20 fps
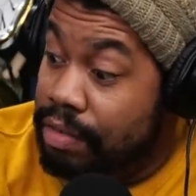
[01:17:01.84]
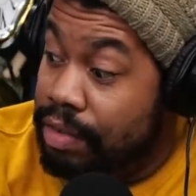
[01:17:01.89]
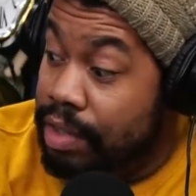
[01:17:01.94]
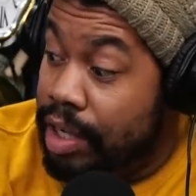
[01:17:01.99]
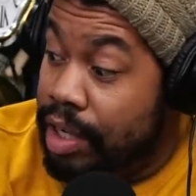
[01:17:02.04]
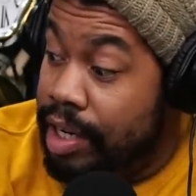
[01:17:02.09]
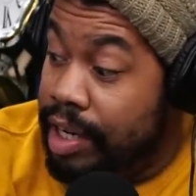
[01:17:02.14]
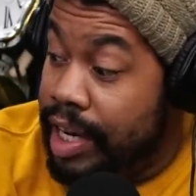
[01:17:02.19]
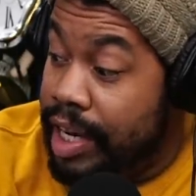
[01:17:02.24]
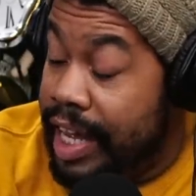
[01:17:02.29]

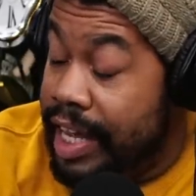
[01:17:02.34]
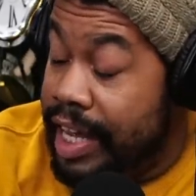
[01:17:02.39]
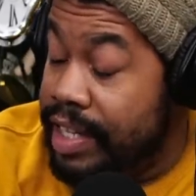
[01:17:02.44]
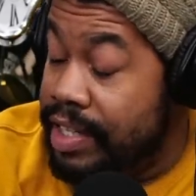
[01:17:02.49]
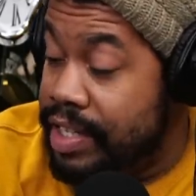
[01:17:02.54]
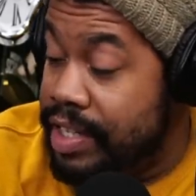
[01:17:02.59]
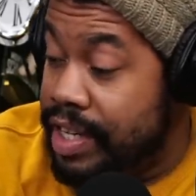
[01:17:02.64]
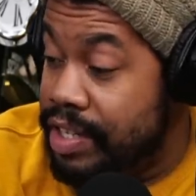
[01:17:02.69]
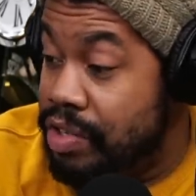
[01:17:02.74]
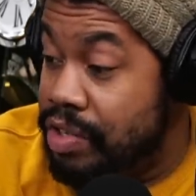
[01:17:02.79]
an
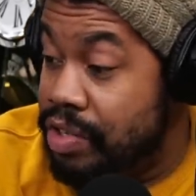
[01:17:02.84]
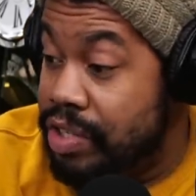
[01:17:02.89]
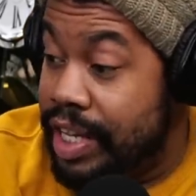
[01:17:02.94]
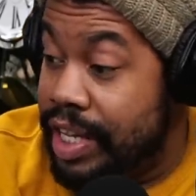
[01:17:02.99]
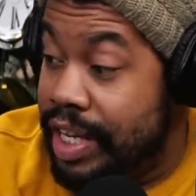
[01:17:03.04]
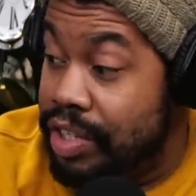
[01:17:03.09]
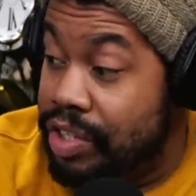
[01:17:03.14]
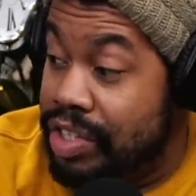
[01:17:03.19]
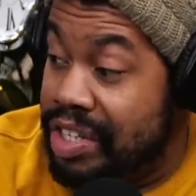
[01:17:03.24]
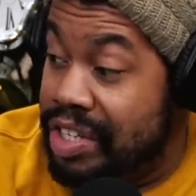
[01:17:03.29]
ancestor
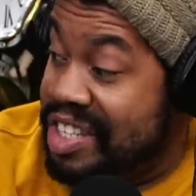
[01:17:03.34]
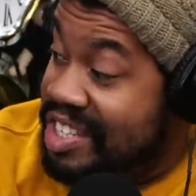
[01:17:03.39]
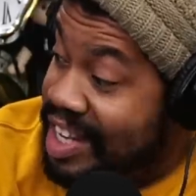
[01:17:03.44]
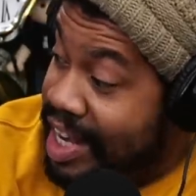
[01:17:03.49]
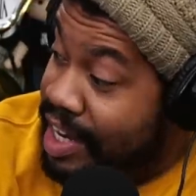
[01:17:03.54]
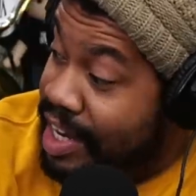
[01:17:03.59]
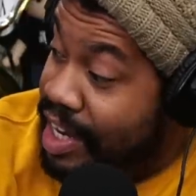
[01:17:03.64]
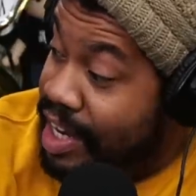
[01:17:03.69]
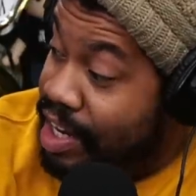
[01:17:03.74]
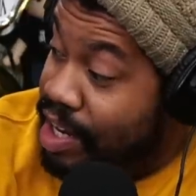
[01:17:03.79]
slash descendant